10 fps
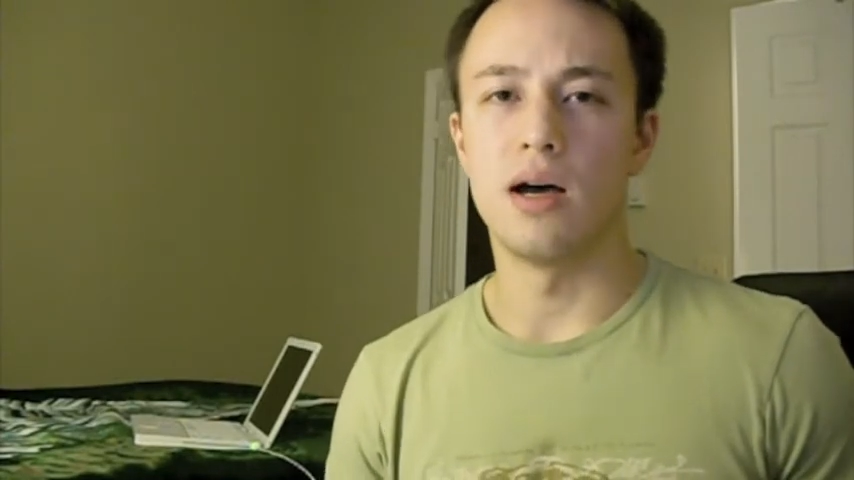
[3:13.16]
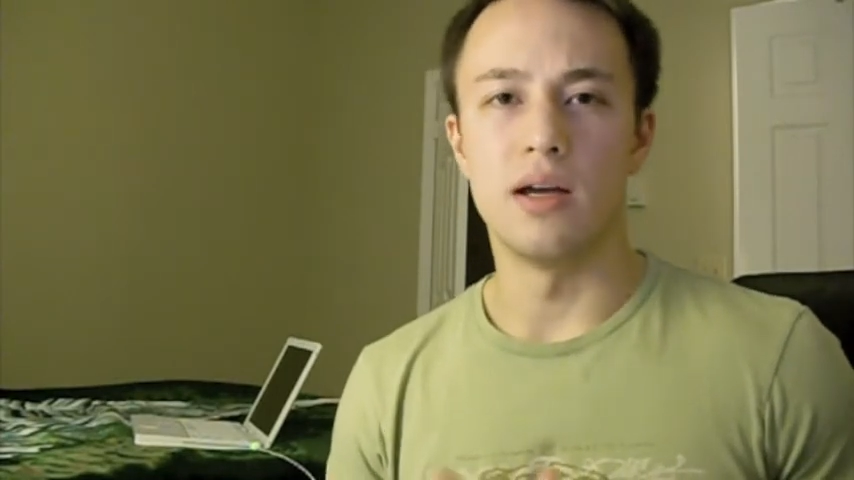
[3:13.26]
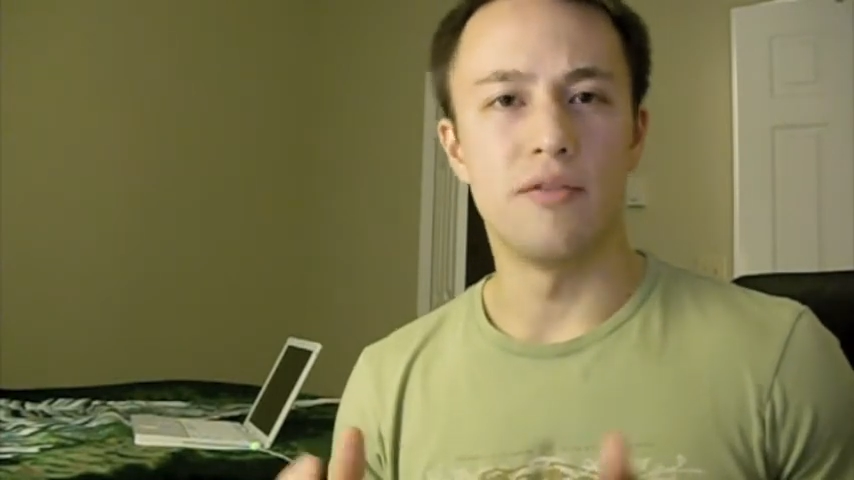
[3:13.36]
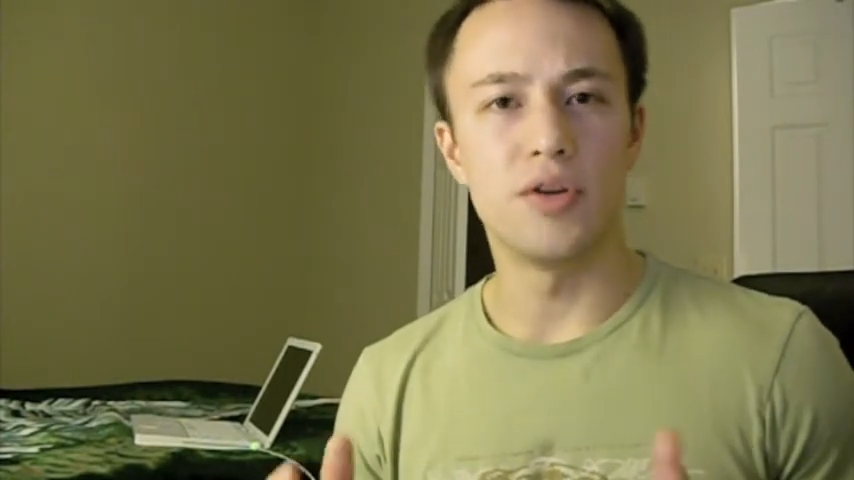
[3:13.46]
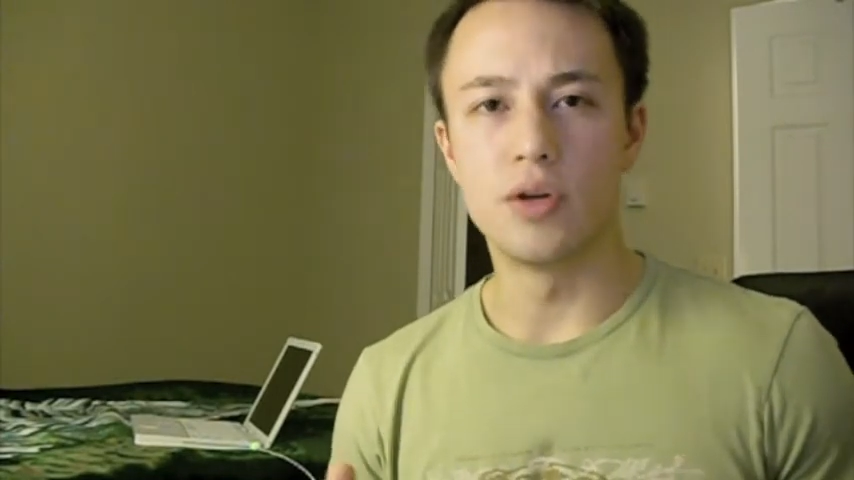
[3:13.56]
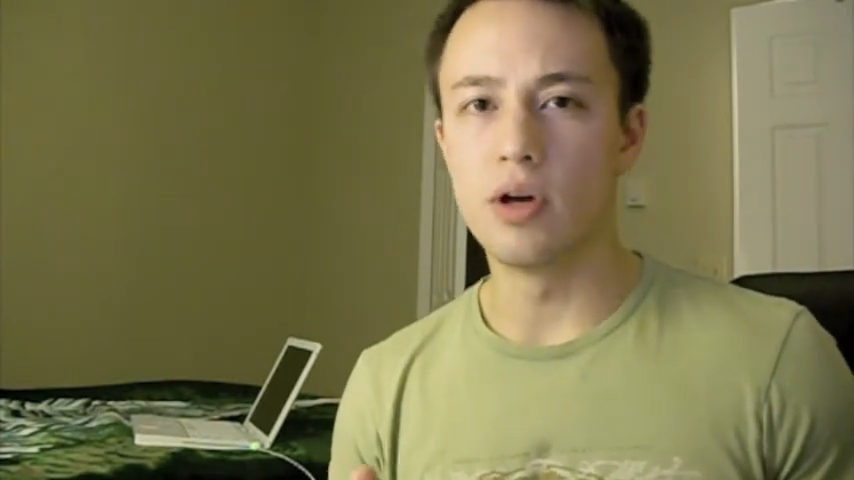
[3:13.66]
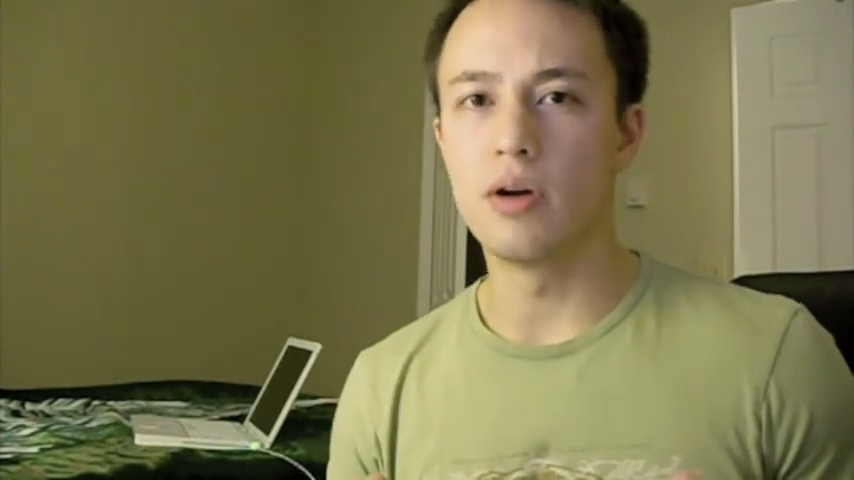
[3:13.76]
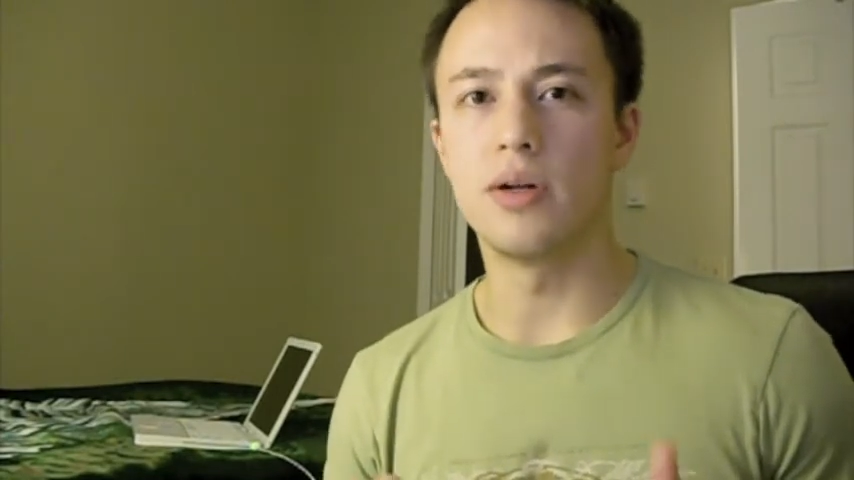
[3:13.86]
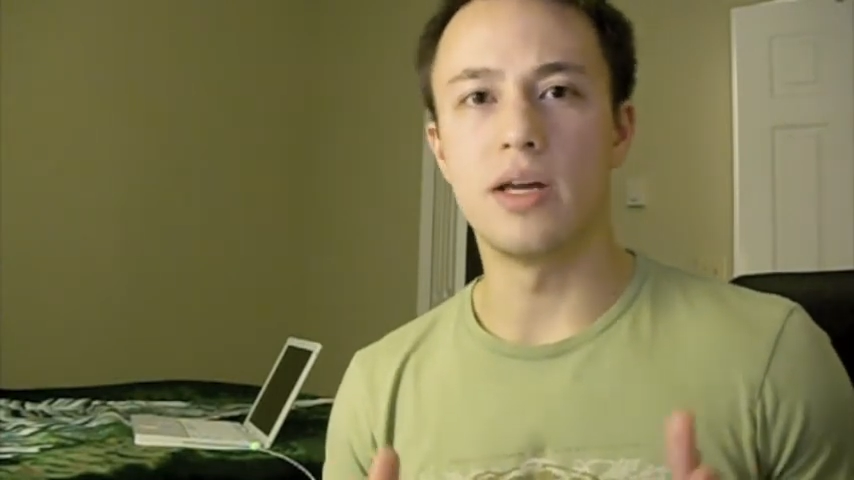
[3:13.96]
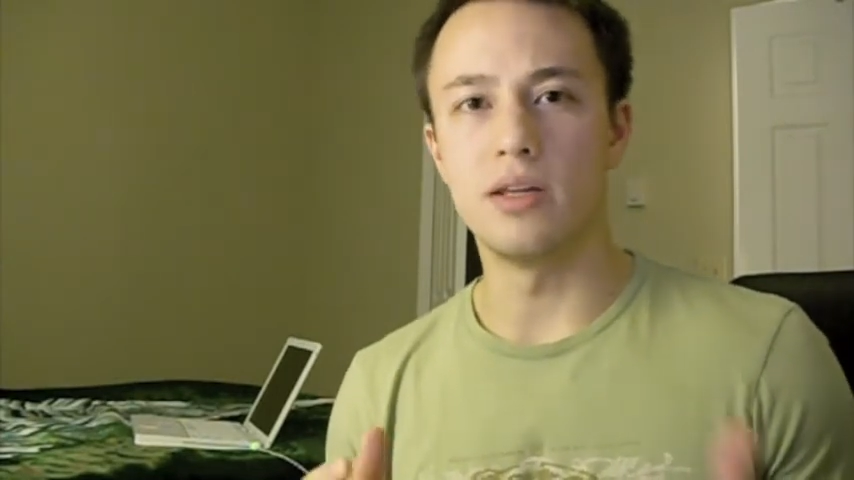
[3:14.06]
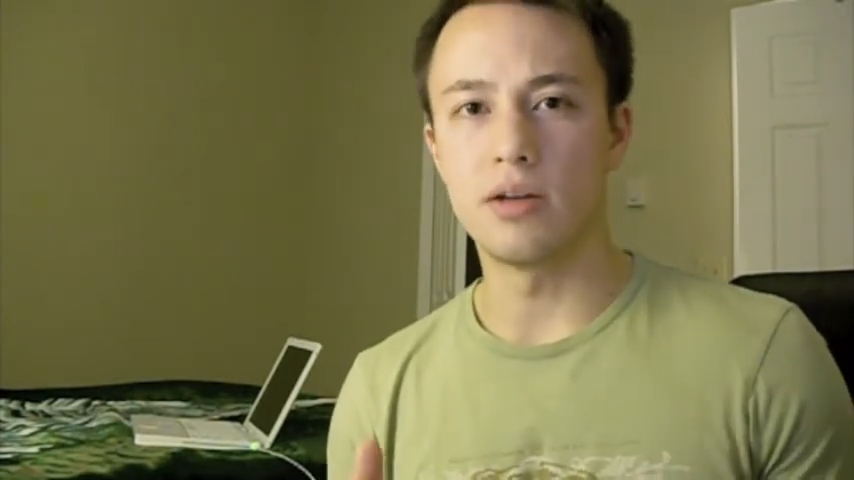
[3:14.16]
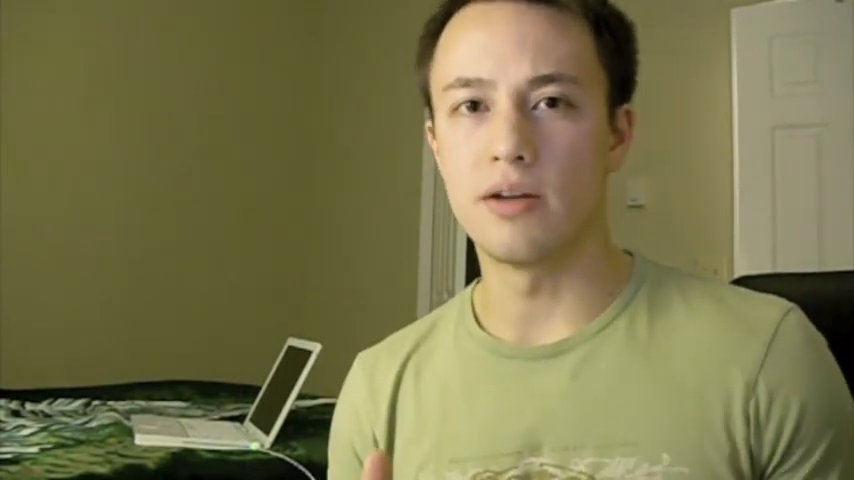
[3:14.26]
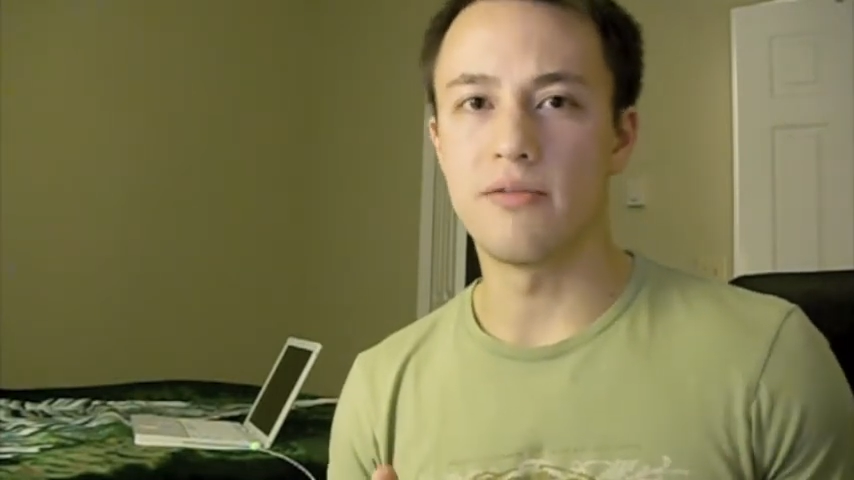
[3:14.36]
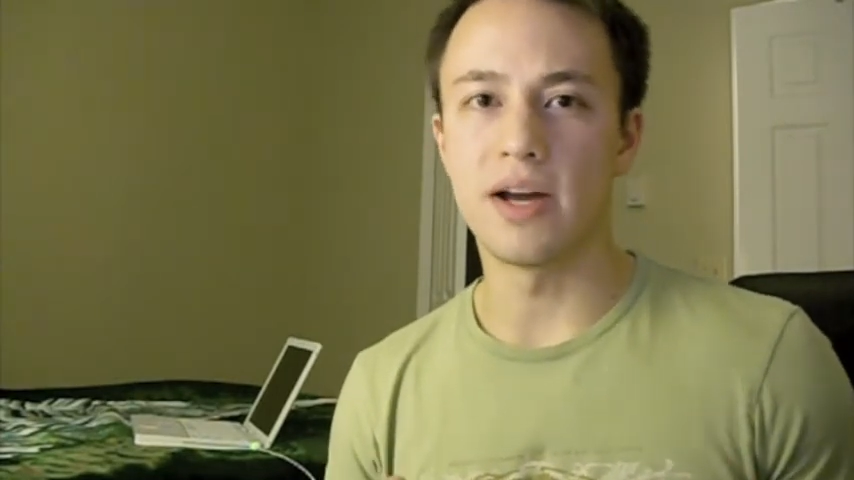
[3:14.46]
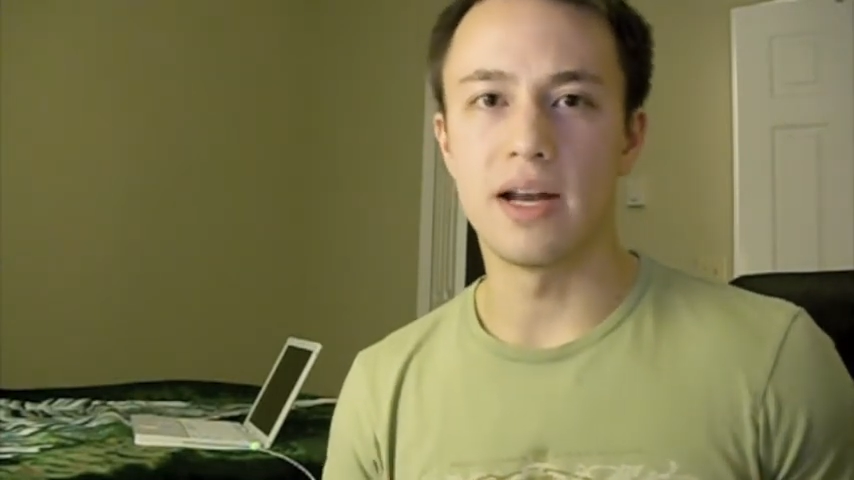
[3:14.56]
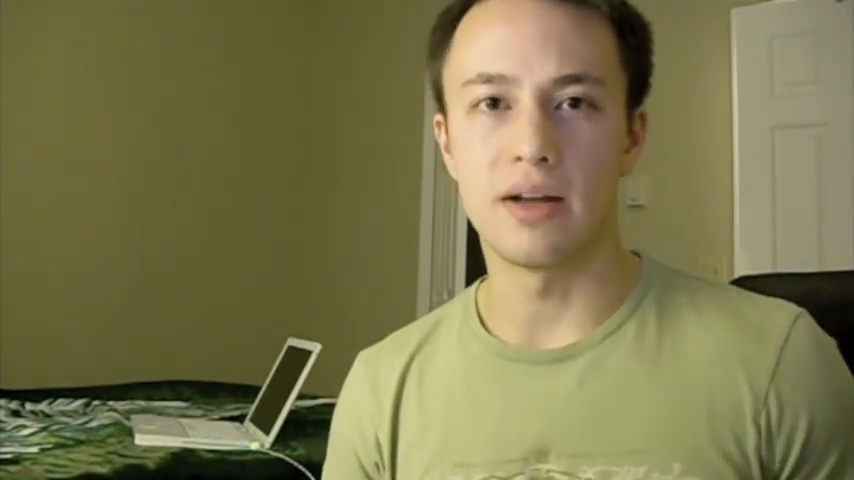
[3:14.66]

If you Google it, you could find